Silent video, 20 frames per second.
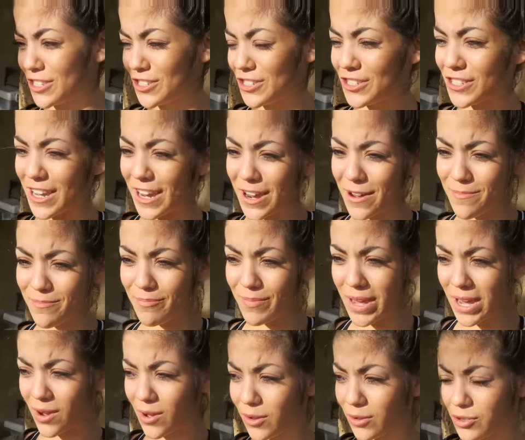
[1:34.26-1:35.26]
this is like a
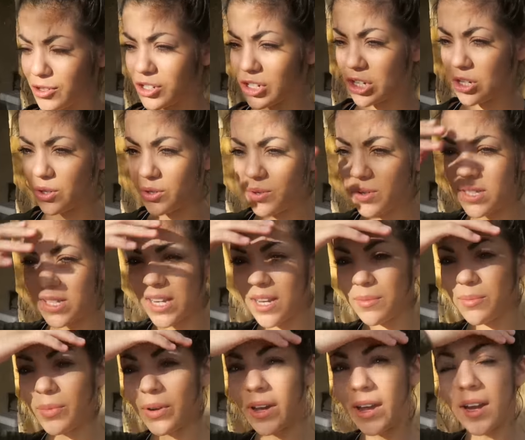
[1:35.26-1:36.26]
big old jacuzzi,
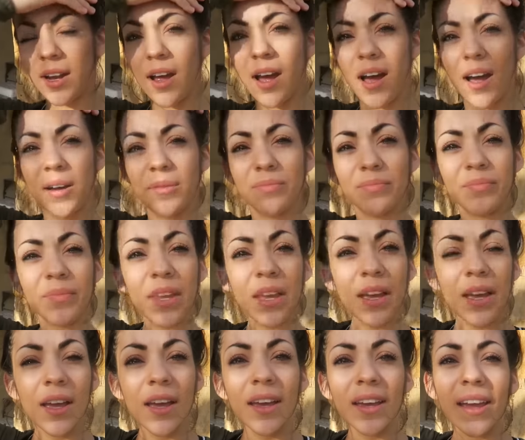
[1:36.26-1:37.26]
but um,
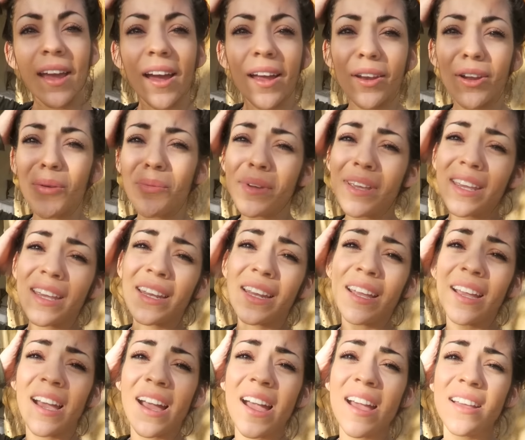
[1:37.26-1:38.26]
yeah, no
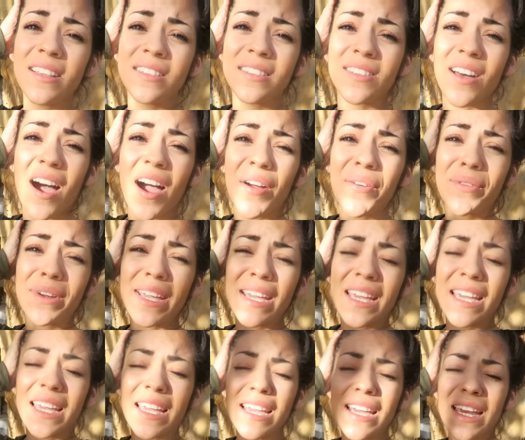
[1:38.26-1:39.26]
bikini, guys.
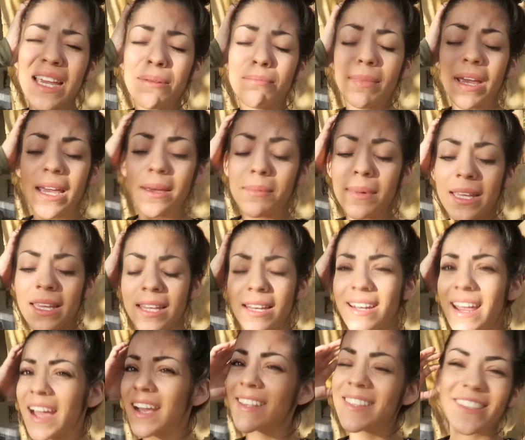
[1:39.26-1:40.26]
Sorry. Maybe
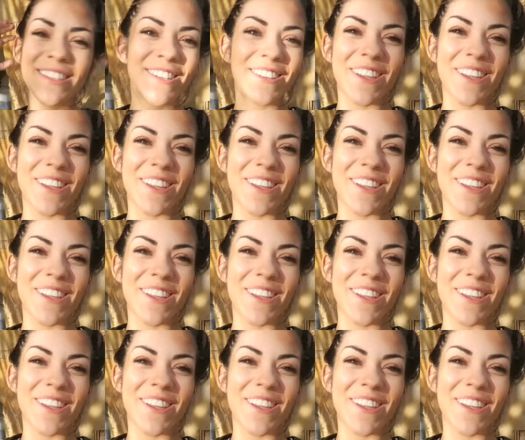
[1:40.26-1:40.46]
next